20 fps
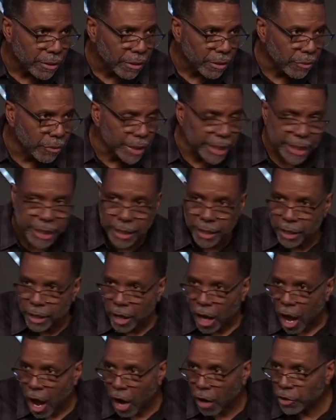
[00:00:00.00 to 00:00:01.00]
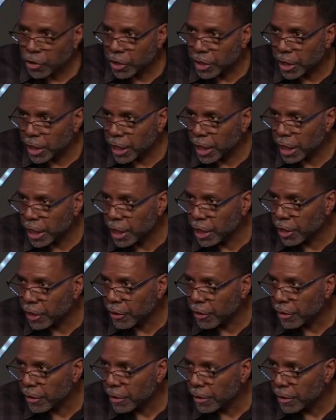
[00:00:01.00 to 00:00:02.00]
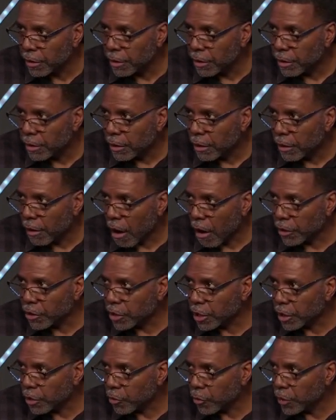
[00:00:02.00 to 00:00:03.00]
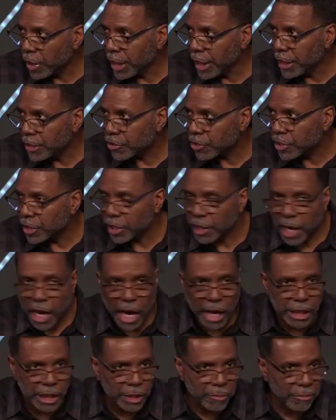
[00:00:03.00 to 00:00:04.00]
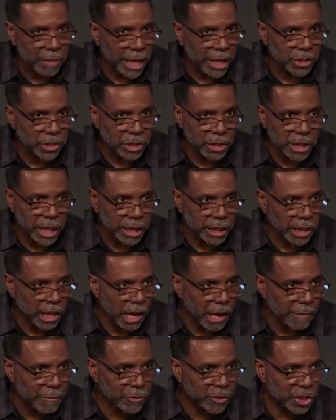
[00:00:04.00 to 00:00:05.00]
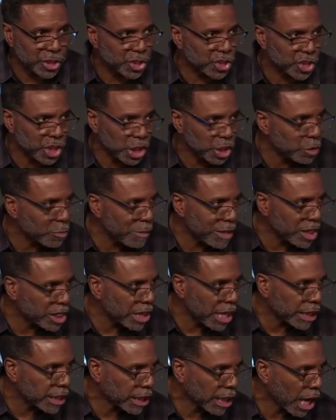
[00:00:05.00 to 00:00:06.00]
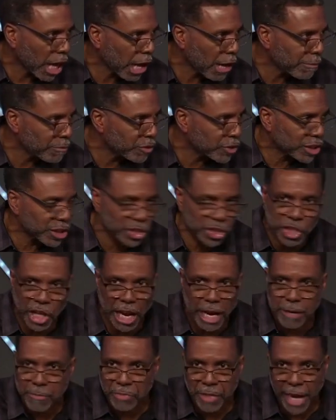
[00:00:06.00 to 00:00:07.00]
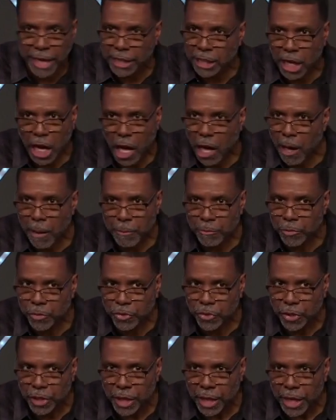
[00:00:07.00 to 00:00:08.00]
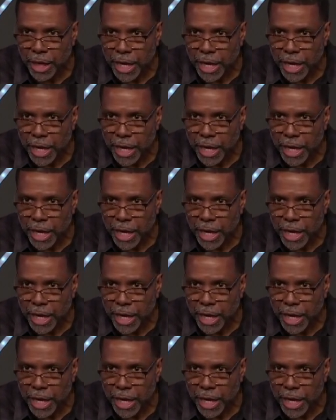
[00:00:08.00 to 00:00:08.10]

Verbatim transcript: Read it. All you're going to hear, all you're going to read is the condemnation that comes, the judgment that comes, the shame that comes.